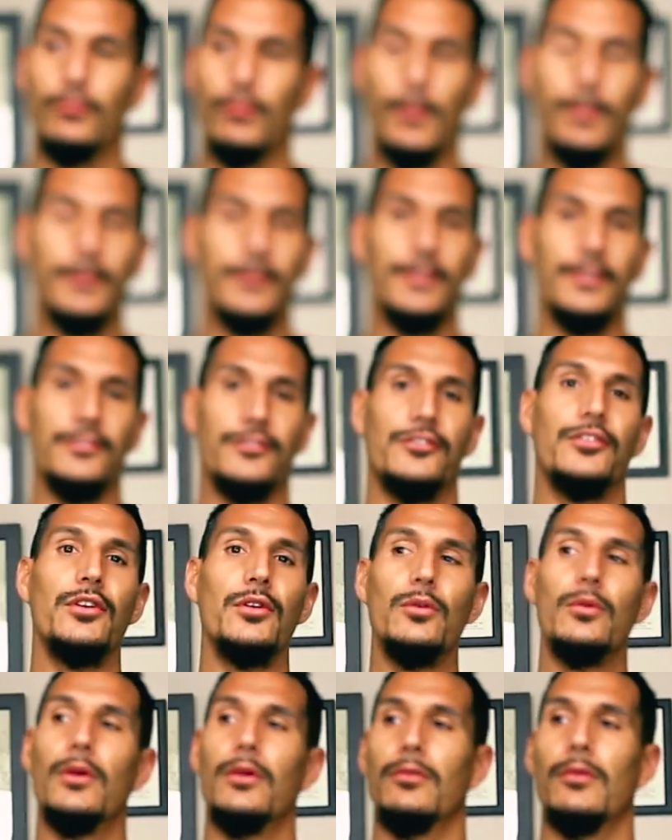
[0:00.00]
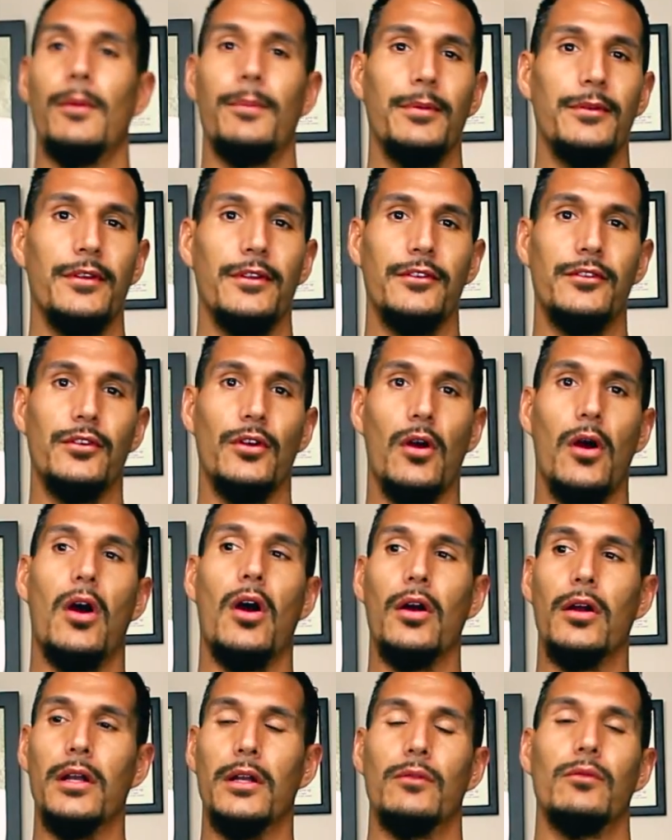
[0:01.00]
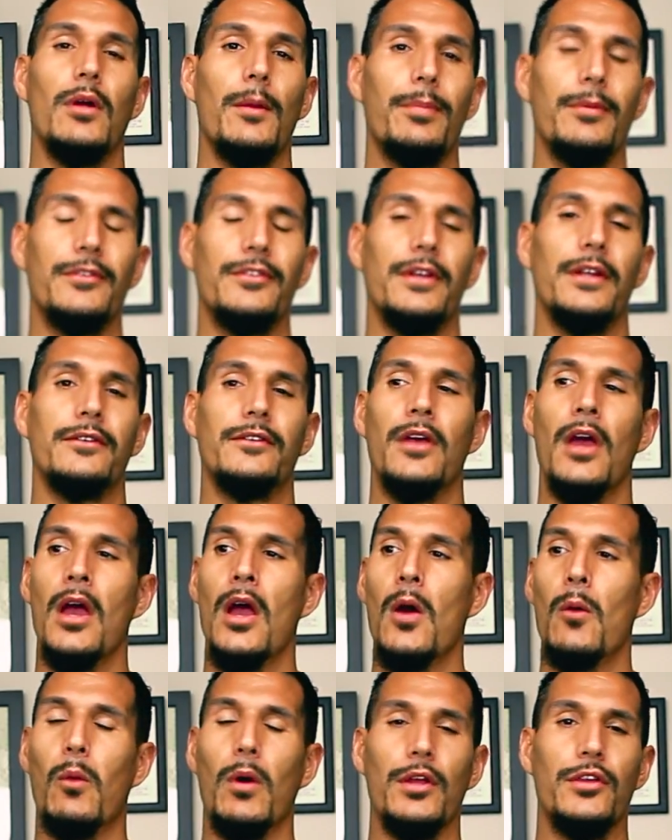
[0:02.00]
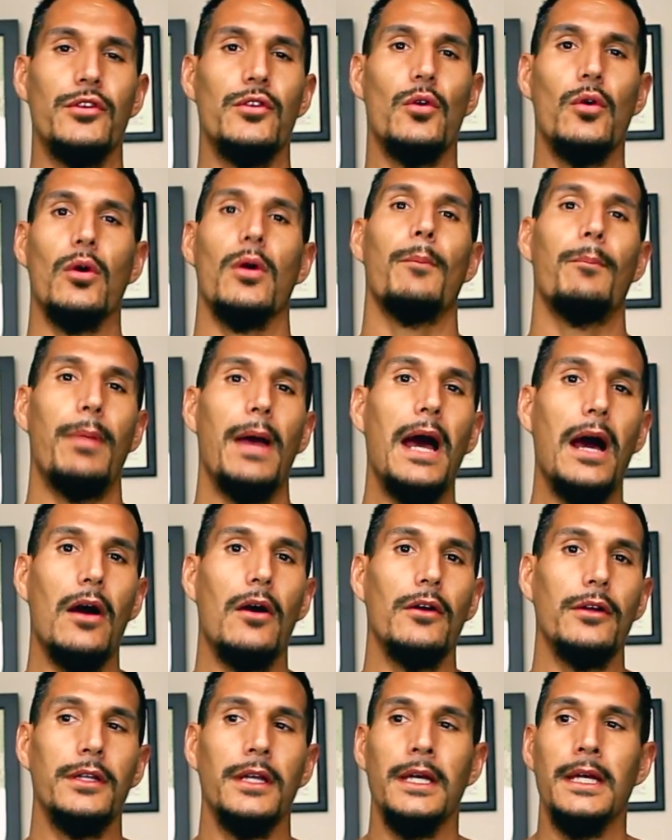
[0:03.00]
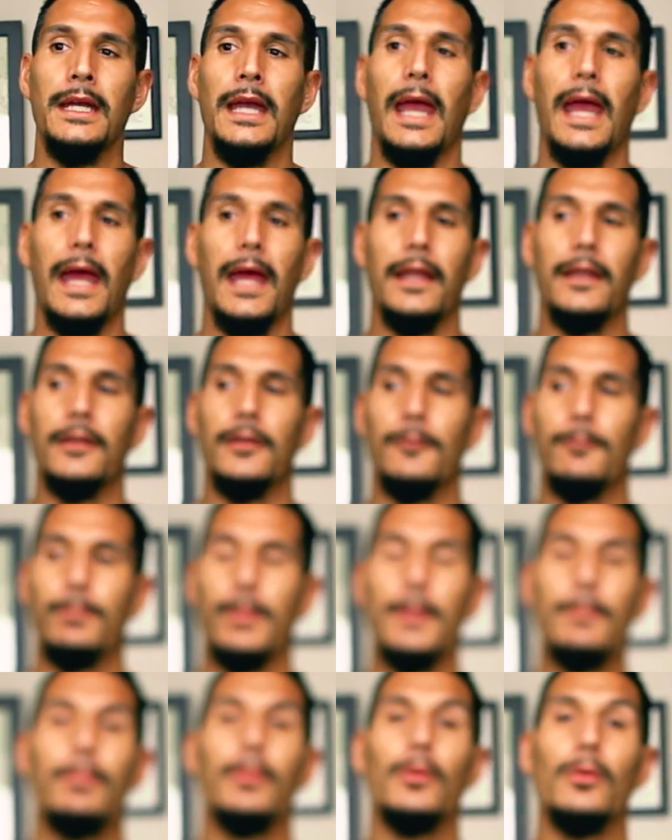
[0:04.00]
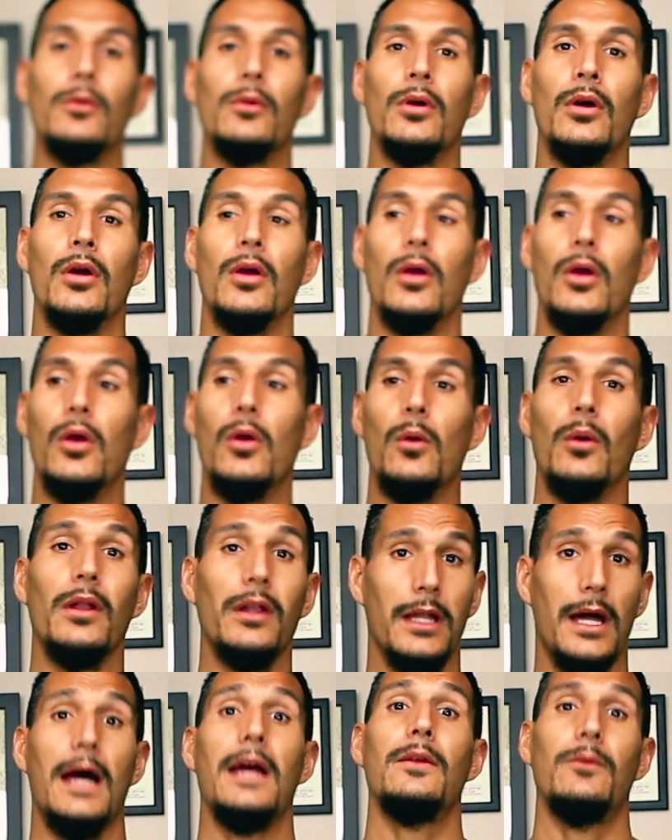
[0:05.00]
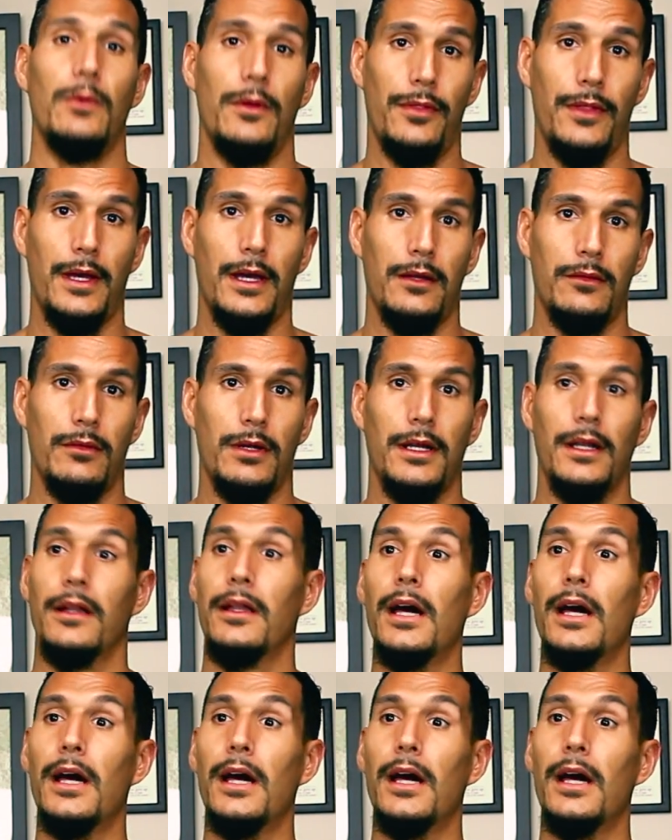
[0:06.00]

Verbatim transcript: It represents you, it represents your heart, it represents what you're about, and people who align with that, right?